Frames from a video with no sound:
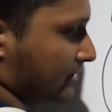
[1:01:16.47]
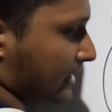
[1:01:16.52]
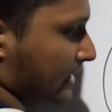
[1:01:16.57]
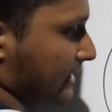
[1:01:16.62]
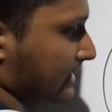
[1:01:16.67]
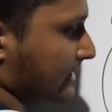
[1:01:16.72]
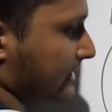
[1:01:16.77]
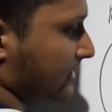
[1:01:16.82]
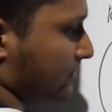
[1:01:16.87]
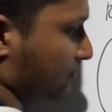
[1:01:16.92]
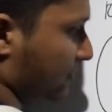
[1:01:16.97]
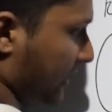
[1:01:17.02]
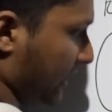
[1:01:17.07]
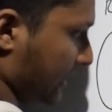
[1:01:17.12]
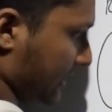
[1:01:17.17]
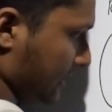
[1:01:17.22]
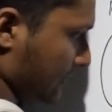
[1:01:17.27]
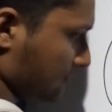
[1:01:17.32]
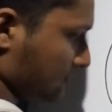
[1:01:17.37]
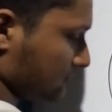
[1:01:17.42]

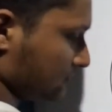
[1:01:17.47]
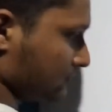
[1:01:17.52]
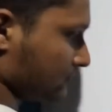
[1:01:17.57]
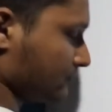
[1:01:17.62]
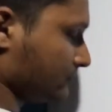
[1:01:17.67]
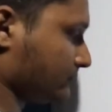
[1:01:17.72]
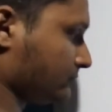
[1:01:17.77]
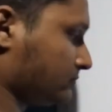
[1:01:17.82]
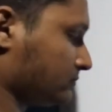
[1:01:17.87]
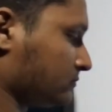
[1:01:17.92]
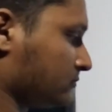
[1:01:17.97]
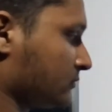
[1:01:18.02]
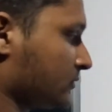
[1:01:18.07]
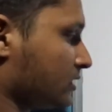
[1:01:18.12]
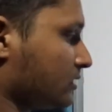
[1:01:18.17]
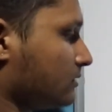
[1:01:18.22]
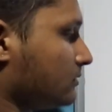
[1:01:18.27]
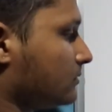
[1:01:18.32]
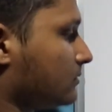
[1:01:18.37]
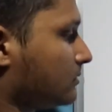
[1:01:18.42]
divided by,
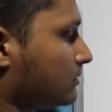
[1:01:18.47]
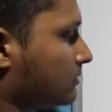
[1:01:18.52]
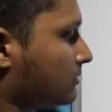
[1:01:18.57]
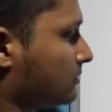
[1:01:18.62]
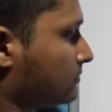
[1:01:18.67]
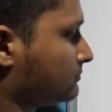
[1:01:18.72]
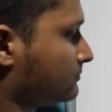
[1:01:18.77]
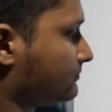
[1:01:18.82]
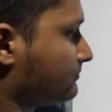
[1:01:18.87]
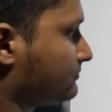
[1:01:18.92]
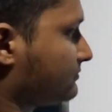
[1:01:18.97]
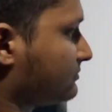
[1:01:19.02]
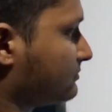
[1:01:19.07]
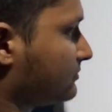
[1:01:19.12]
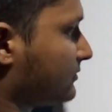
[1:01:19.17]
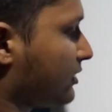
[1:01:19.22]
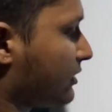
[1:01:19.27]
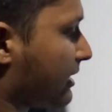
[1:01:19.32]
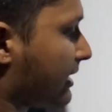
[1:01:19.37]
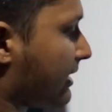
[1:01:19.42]

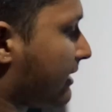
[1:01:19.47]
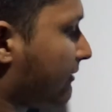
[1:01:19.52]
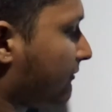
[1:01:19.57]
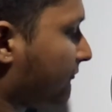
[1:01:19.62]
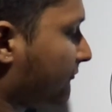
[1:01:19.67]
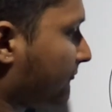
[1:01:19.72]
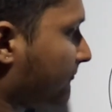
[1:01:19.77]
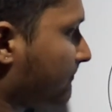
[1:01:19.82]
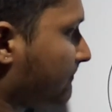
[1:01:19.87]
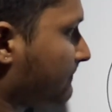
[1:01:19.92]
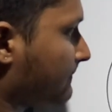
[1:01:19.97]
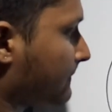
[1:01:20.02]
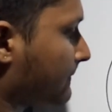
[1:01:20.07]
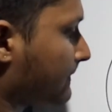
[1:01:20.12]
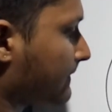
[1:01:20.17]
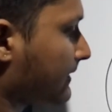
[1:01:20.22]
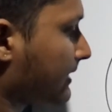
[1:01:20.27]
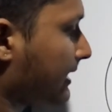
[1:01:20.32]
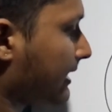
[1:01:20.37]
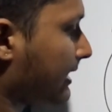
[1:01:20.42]
you have
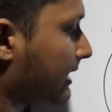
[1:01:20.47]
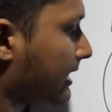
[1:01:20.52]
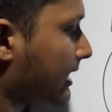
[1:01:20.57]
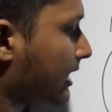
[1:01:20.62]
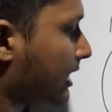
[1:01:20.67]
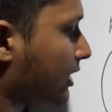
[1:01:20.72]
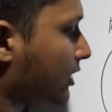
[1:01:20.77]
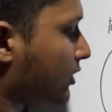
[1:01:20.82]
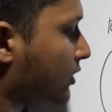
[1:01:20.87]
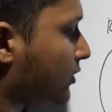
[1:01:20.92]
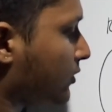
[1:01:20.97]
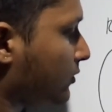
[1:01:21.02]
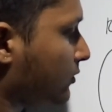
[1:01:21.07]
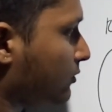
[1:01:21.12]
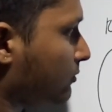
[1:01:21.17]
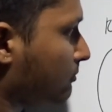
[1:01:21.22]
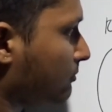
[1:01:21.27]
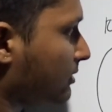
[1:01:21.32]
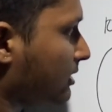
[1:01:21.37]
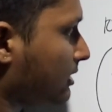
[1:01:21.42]
a
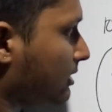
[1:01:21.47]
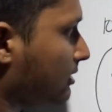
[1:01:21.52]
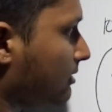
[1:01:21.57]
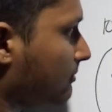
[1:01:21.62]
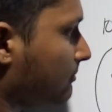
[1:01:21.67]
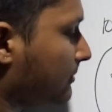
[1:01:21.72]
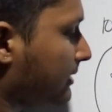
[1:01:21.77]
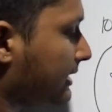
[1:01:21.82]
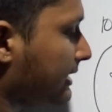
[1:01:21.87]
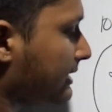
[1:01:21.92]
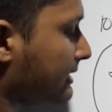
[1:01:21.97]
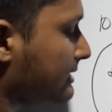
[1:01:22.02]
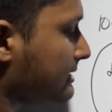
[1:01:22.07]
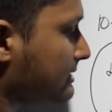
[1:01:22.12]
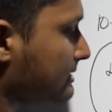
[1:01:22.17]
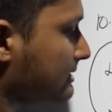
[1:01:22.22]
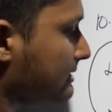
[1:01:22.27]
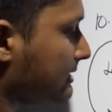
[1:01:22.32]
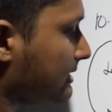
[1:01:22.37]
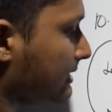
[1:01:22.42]
cube
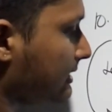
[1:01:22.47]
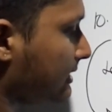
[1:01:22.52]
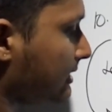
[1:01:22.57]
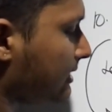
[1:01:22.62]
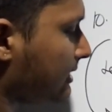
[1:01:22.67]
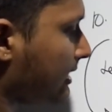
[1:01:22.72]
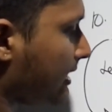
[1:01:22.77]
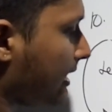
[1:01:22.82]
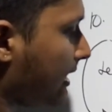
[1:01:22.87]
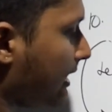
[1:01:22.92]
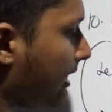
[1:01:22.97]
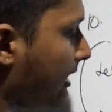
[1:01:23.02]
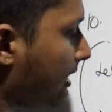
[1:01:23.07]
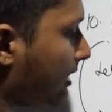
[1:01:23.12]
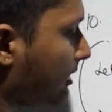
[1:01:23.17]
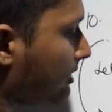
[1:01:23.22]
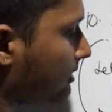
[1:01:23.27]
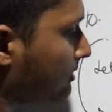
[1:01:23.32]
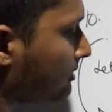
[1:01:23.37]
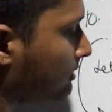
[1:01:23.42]
minus
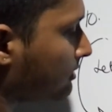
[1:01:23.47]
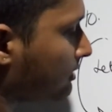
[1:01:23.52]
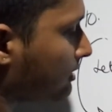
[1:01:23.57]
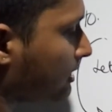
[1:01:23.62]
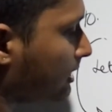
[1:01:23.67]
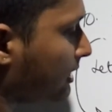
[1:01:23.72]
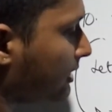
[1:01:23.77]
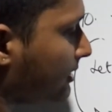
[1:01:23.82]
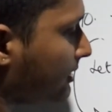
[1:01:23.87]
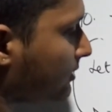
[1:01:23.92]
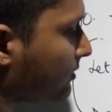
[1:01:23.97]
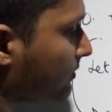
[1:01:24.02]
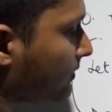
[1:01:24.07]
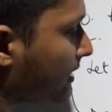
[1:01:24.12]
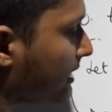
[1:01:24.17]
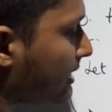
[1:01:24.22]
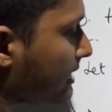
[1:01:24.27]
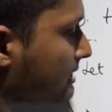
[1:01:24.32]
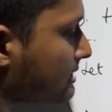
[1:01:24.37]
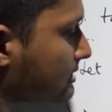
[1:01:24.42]
3a
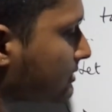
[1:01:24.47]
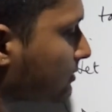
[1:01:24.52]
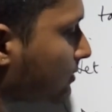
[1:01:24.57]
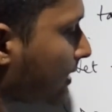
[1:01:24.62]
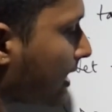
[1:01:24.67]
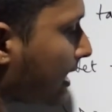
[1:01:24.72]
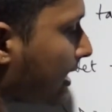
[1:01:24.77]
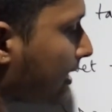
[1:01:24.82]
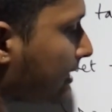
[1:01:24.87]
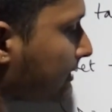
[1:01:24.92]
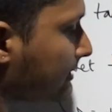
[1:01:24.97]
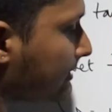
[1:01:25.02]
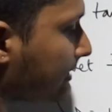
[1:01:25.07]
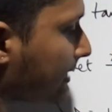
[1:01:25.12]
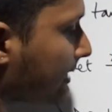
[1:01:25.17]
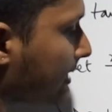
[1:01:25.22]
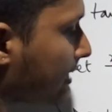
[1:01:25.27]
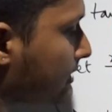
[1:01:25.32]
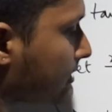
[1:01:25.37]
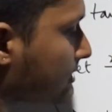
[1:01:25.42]
into a
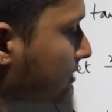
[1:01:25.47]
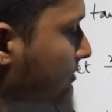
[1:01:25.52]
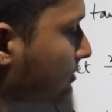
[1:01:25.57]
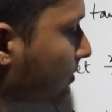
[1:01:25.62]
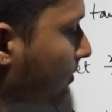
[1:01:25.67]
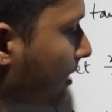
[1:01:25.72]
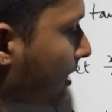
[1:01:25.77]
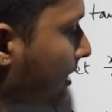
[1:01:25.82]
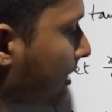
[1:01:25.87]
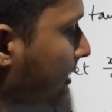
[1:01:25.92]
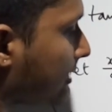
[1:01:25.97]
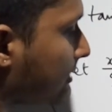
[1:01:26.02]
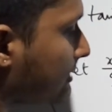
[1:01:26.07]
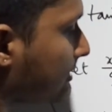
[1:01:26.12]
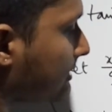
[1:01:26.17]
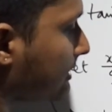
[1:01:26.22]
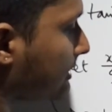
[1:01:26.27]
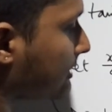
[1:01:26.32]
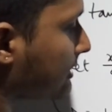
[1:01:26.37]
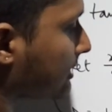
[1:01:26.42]
square tan
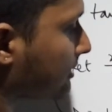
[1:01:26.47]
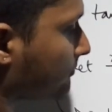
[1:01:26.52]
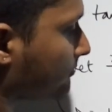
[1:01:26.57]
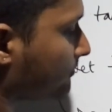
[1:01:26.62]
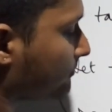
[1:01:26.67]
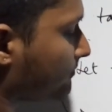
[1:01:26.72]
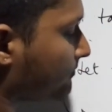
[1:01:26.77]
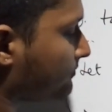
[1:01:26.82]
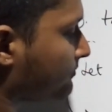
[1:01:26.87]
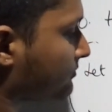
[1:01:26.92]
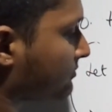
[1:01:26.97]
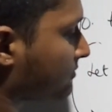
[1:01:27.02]
square theta.